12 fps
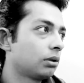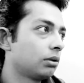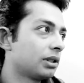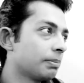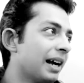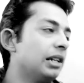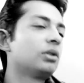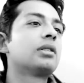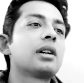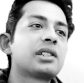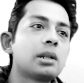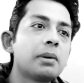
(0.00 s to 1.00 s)
smile to the
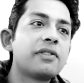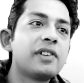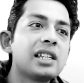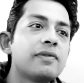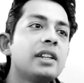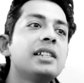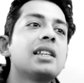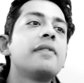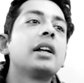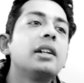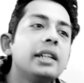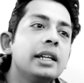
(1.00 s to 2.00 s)
customer face when he's
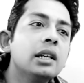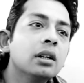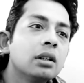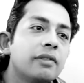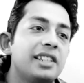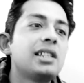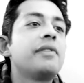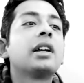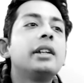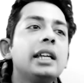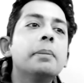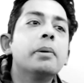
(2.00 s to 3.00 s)
having a tea, when he's having a
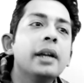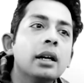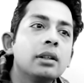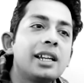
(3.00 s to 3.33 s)
tea break. That is